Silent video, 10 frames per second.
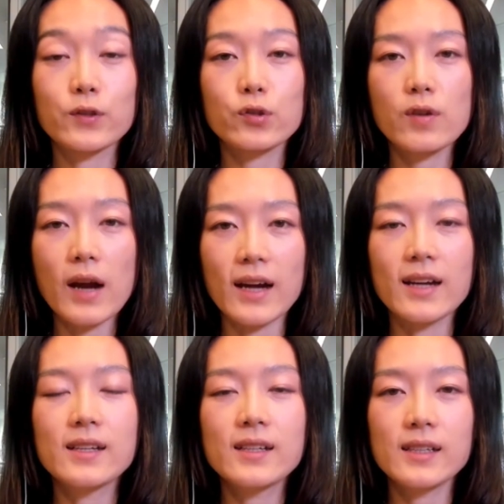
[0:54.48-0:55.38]

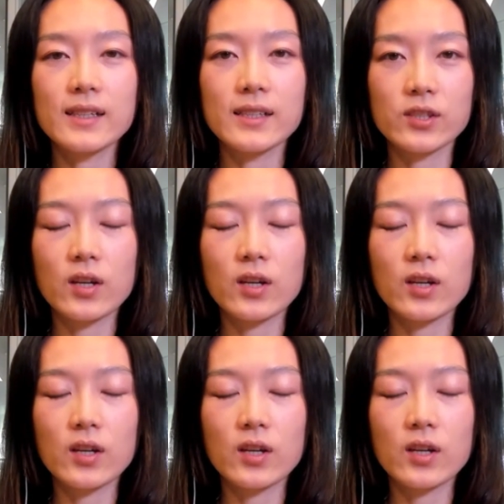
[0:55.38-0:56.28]
trend is
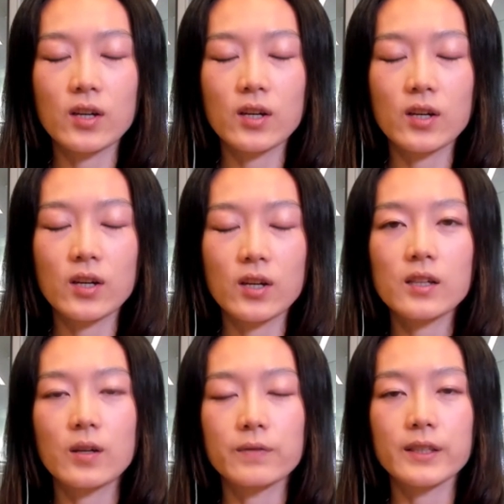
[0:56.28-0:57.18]
cost
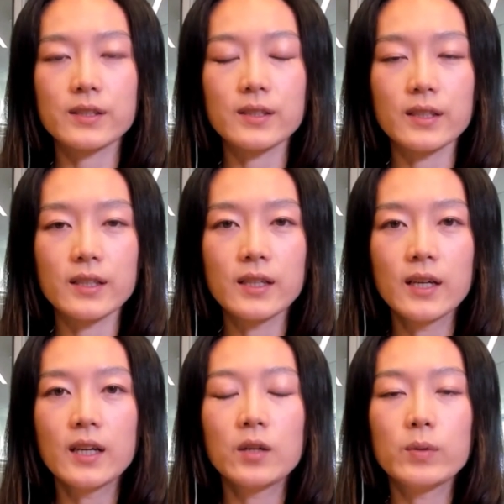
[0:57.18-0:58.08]
savings, obviously.
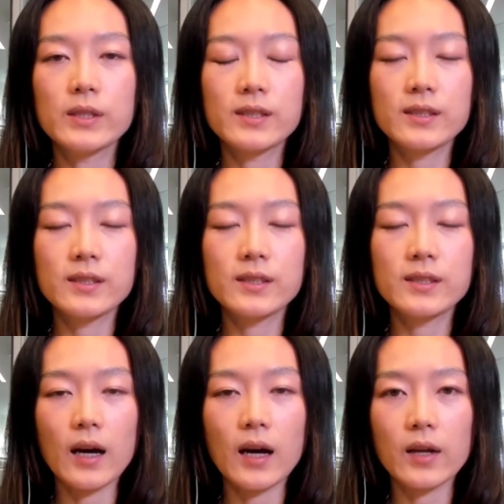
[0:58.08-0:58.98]
We
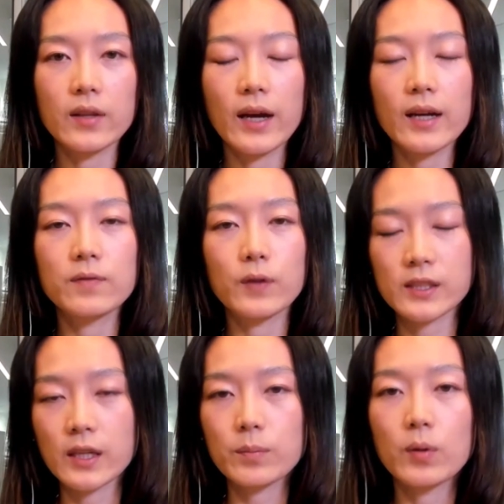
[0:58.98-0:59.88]
see uh, that, for
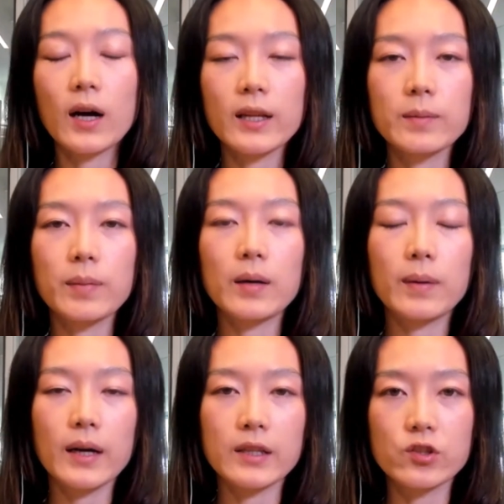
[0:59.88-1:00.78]
example,
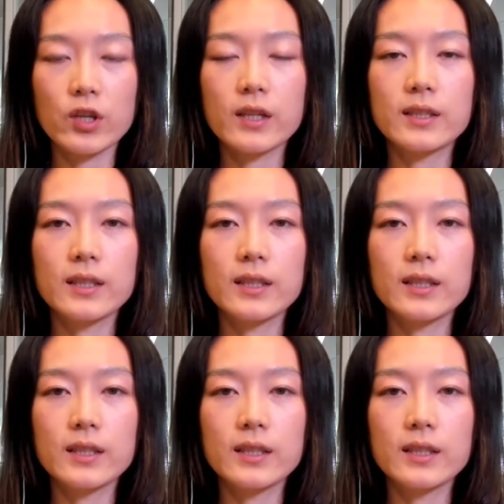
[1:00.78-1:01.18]
Alibaba and J